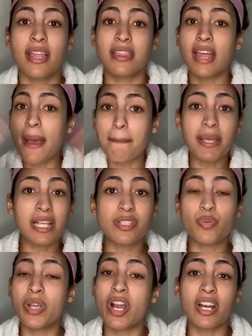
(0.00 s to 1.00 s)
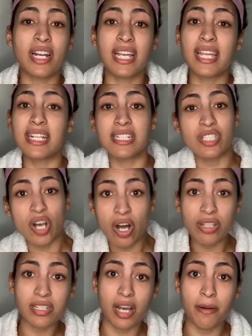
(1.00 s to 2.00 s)
That means we are gonna get
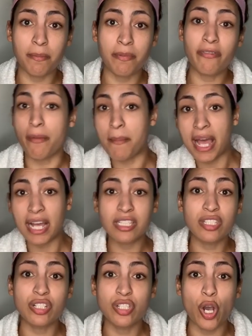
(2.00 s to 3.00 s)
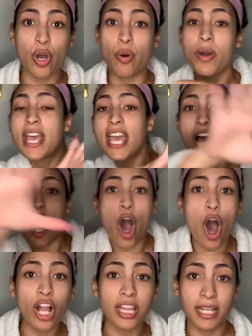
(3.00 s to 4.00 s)
dolled up from head to toe
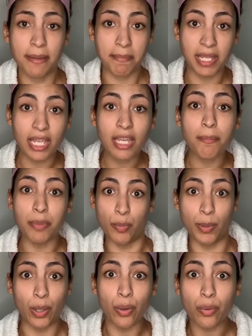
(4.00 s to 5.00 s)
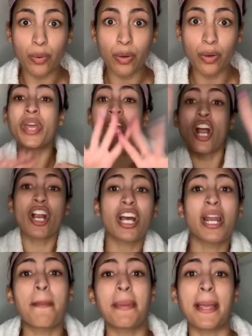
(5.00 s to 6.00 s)
all in pink, boo-boo. We are
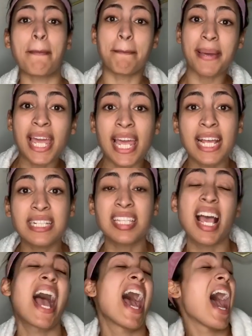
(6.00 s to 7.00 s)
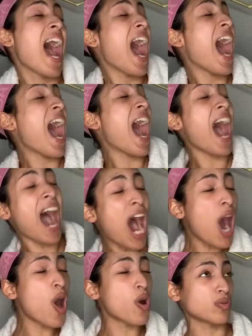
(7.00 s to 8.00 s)
gonna be pinked
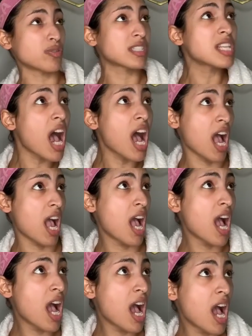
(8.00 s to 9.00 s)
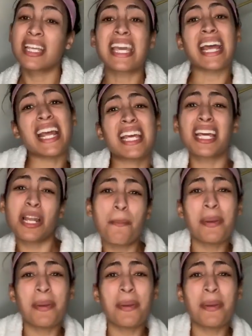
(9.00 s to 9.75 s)
out. Can I get a